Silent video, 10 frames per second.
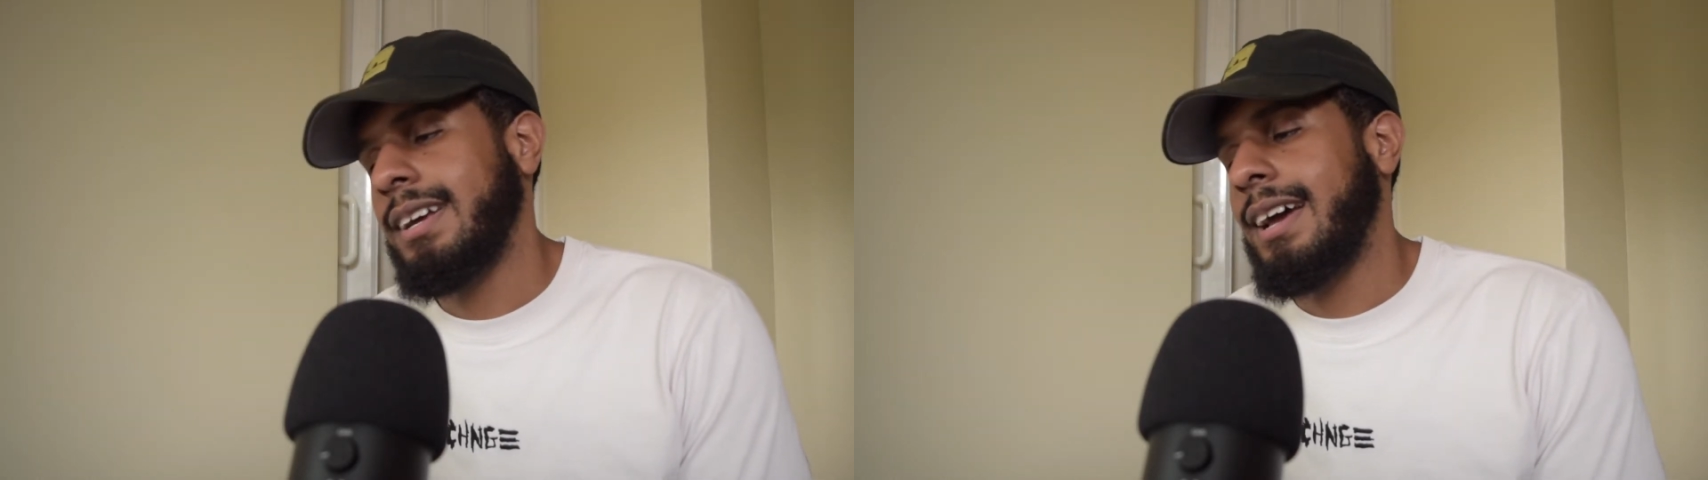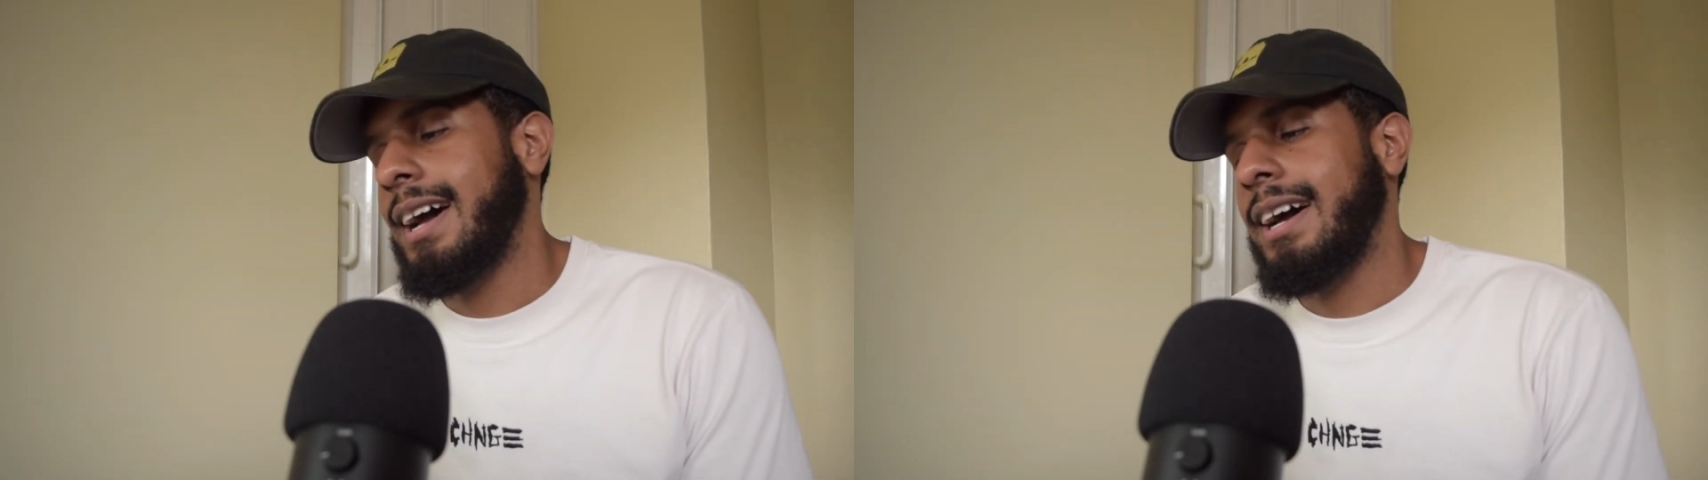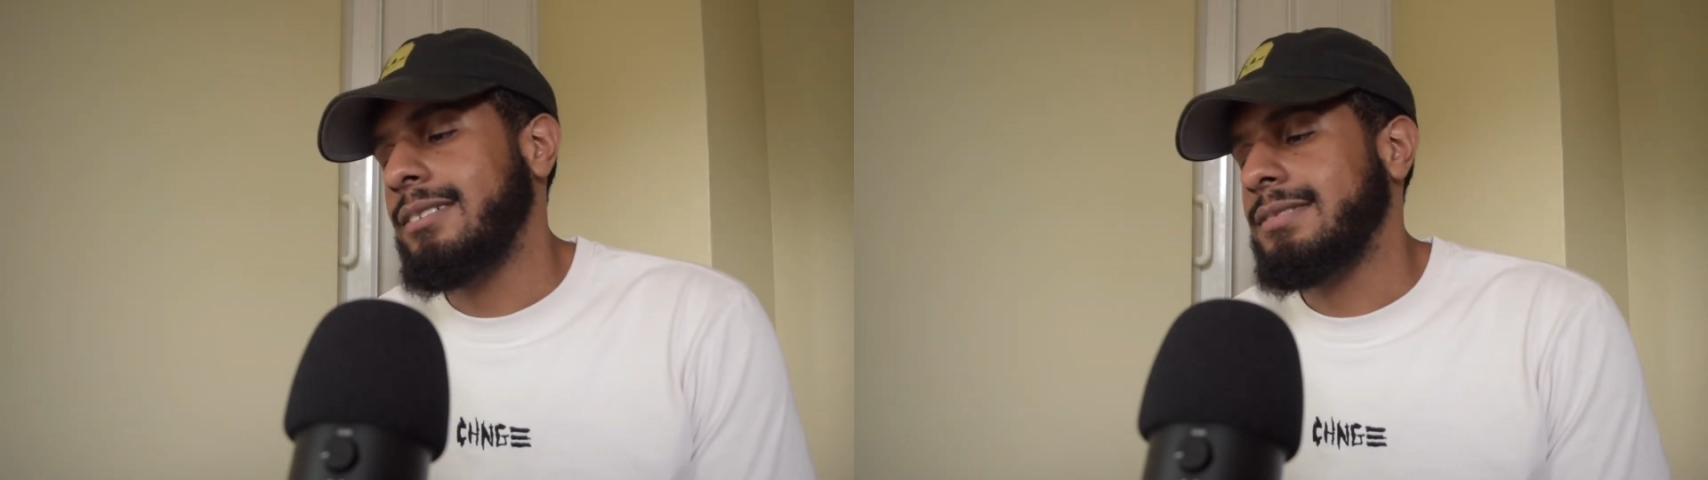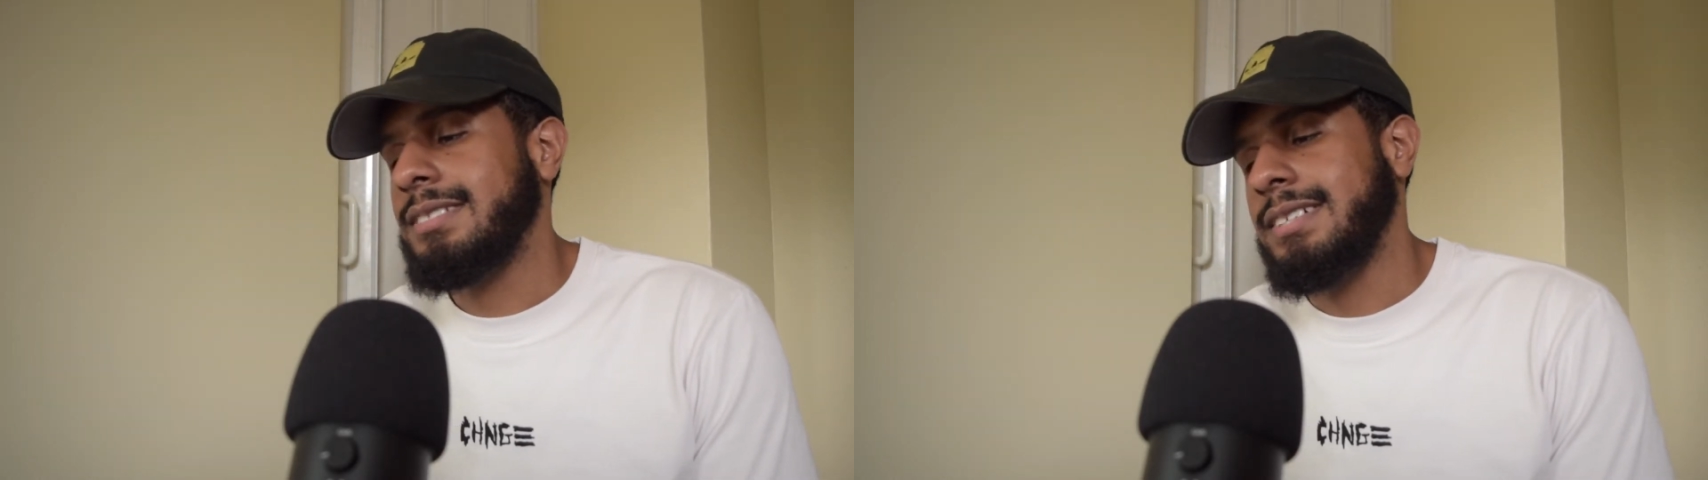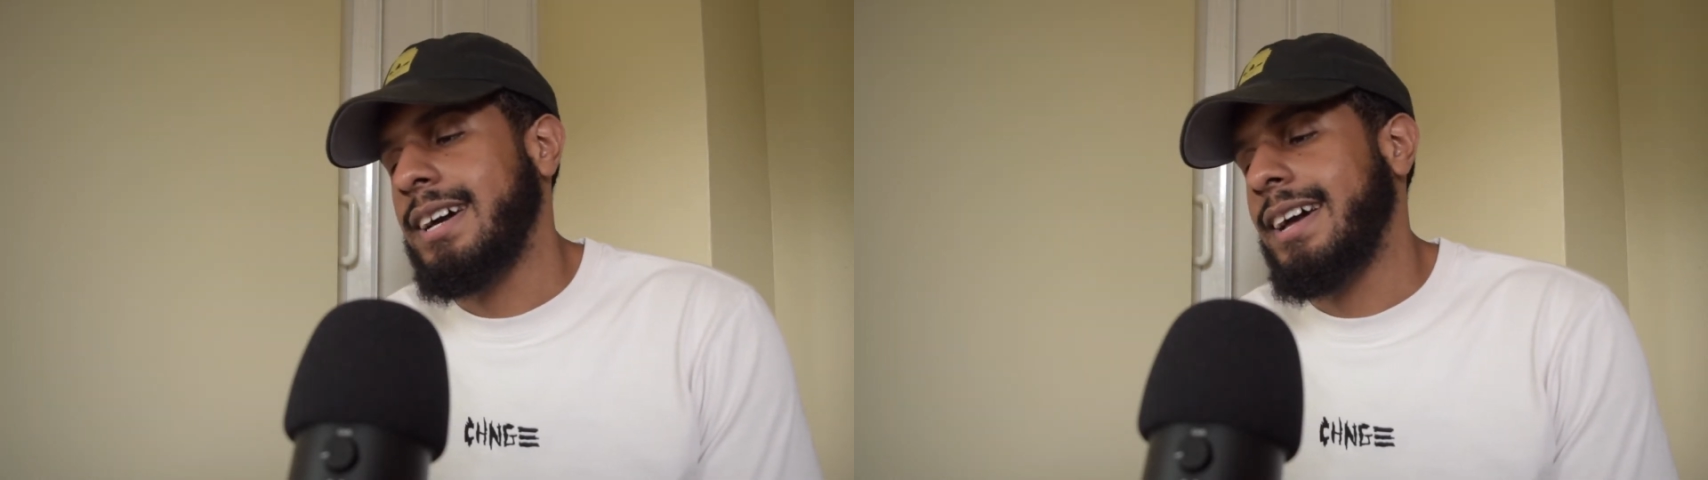I don't
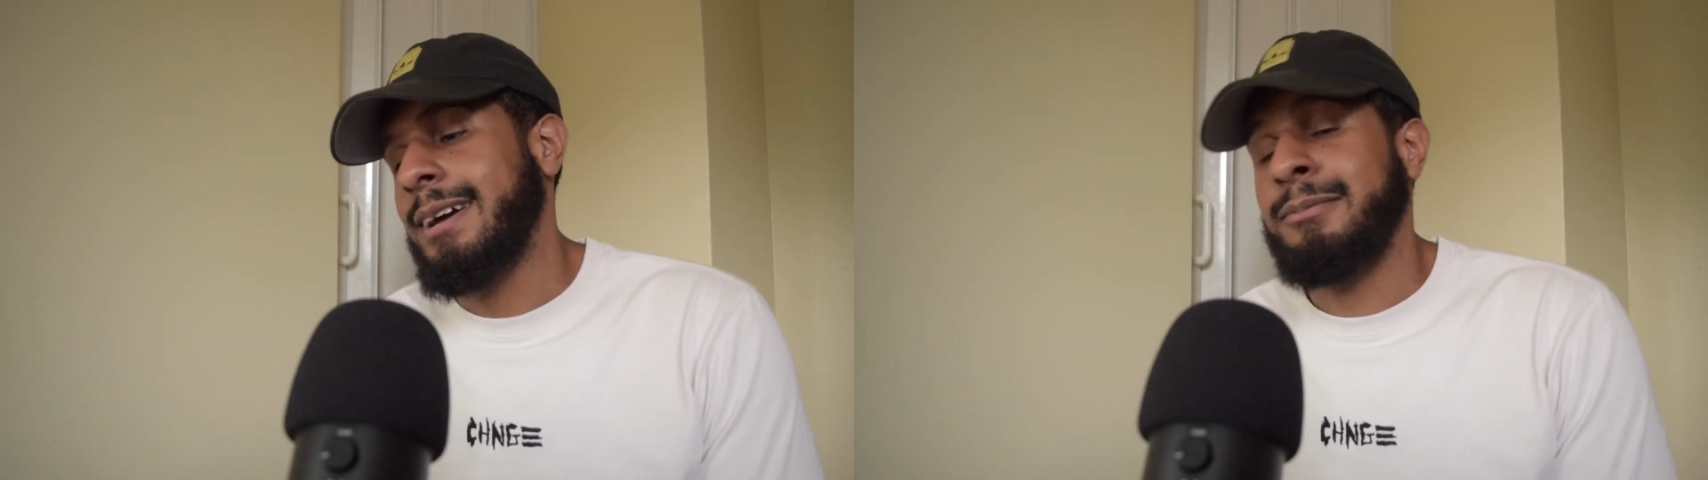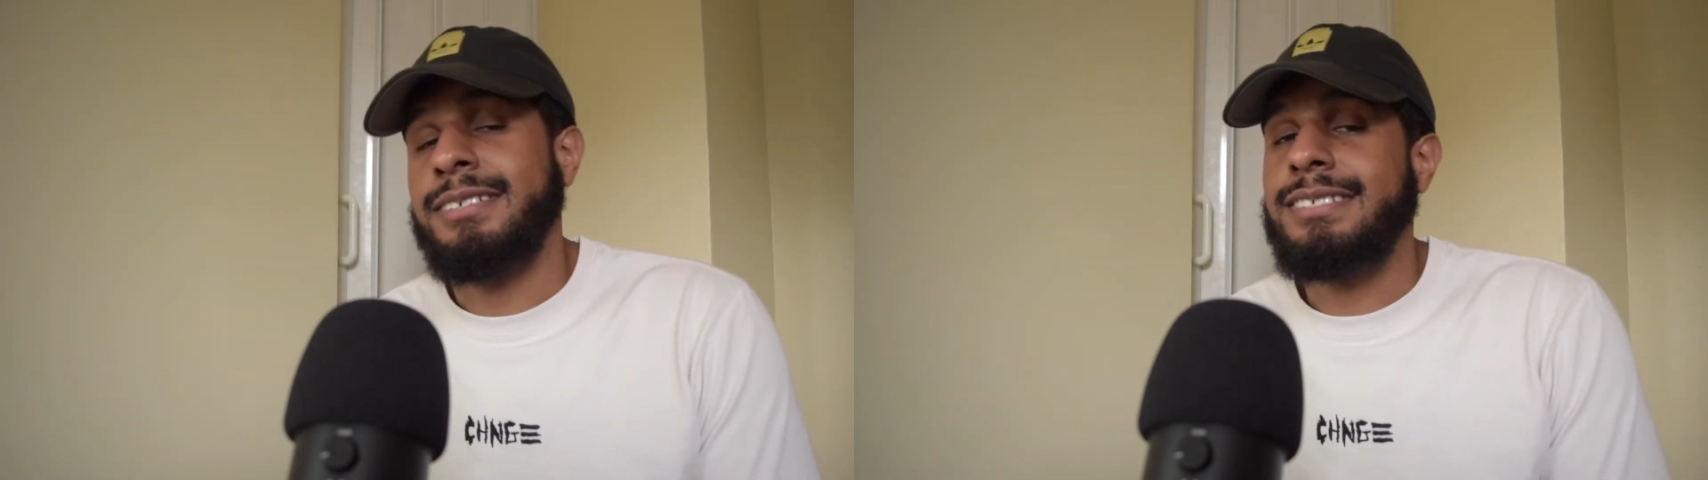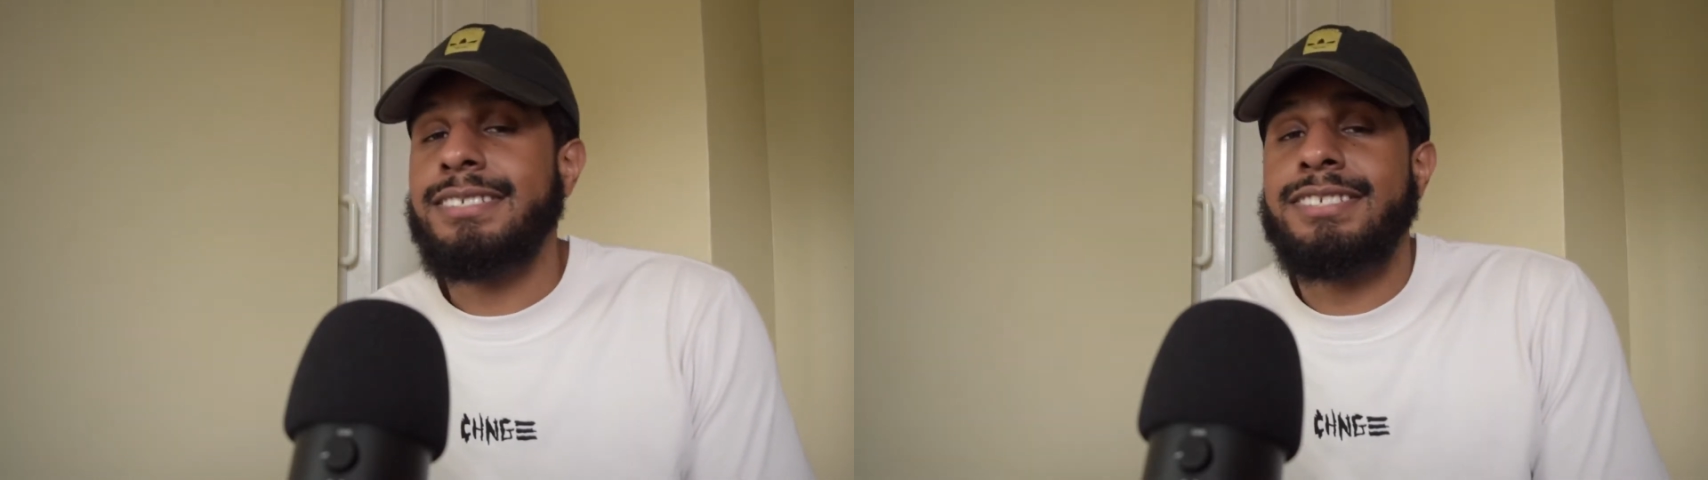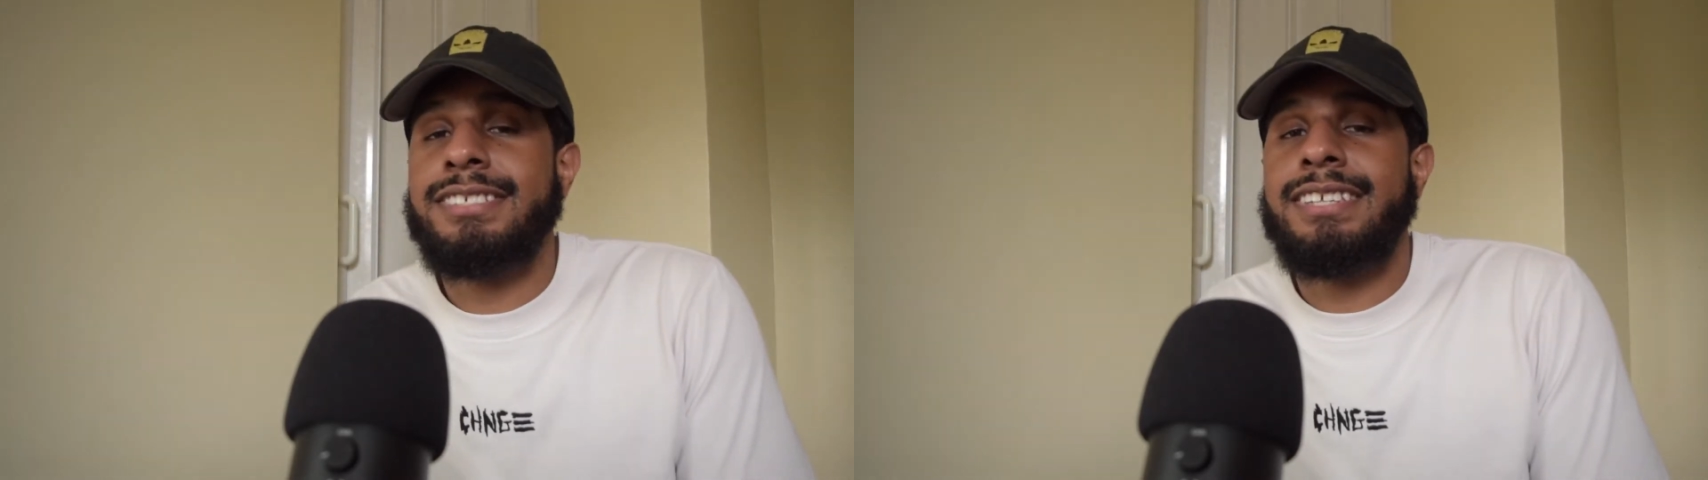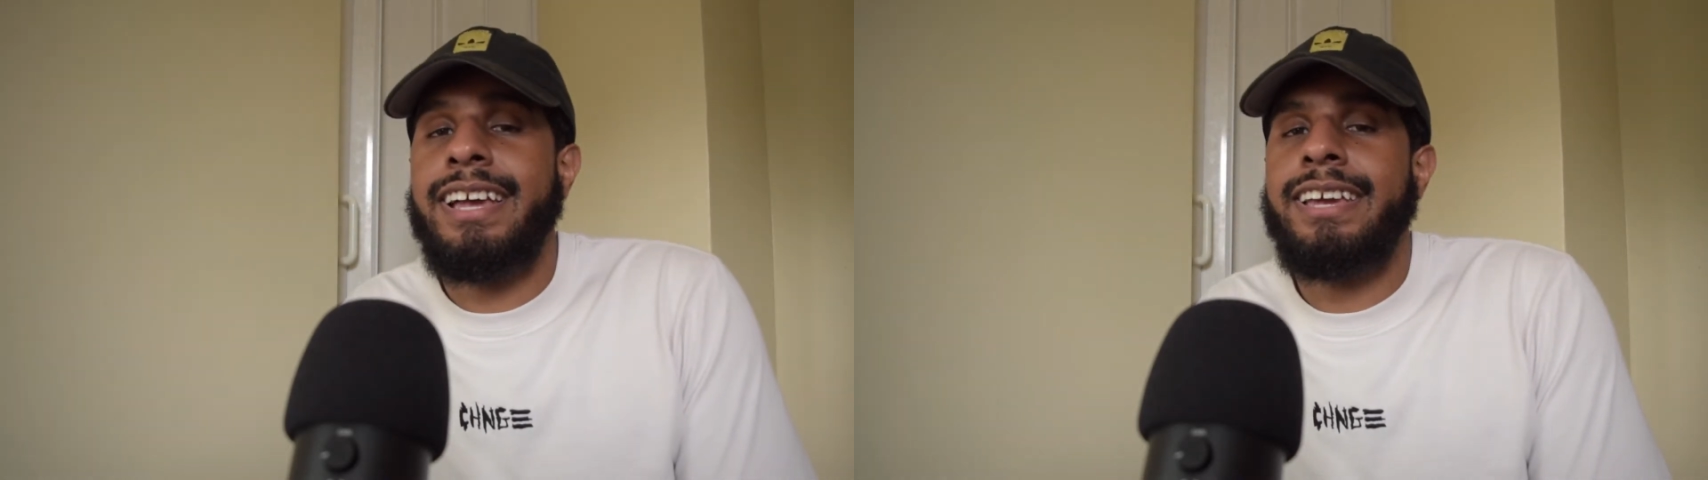see that happen because it's
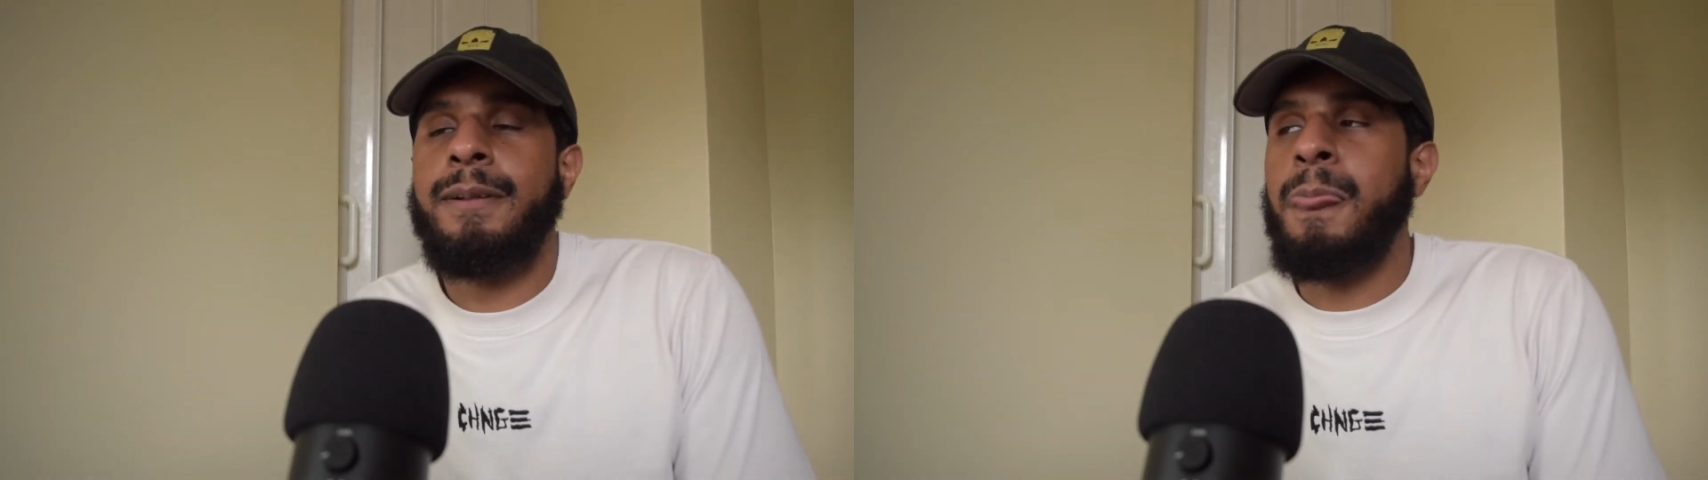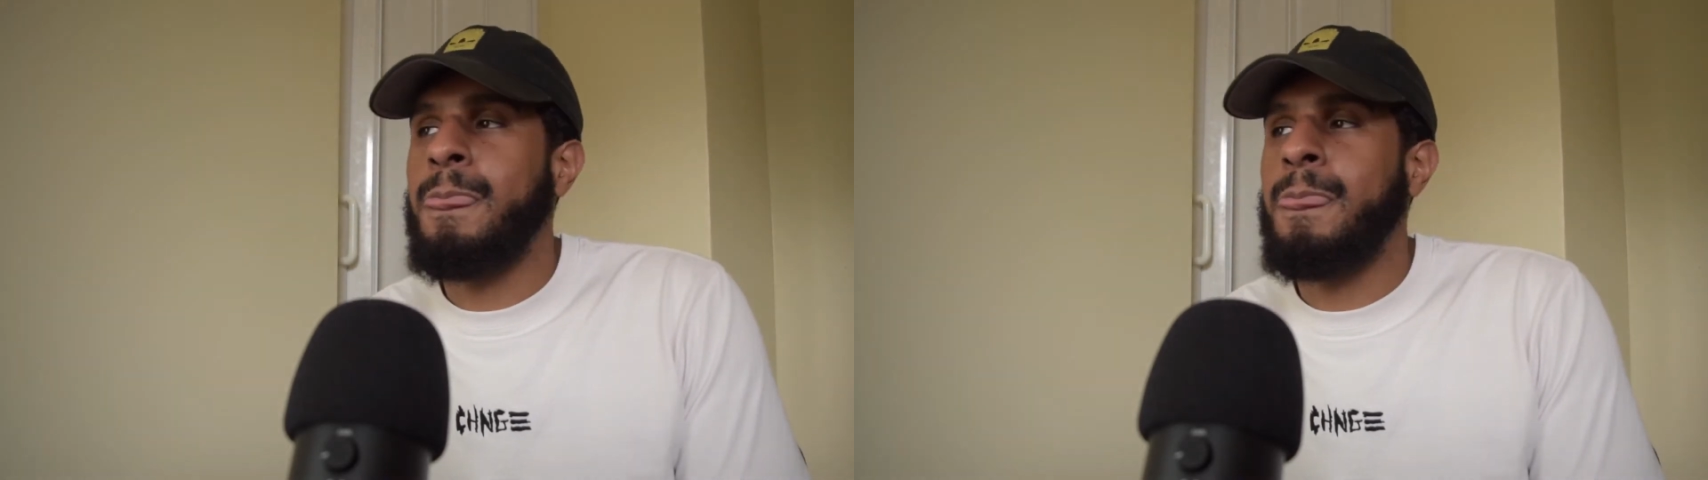just like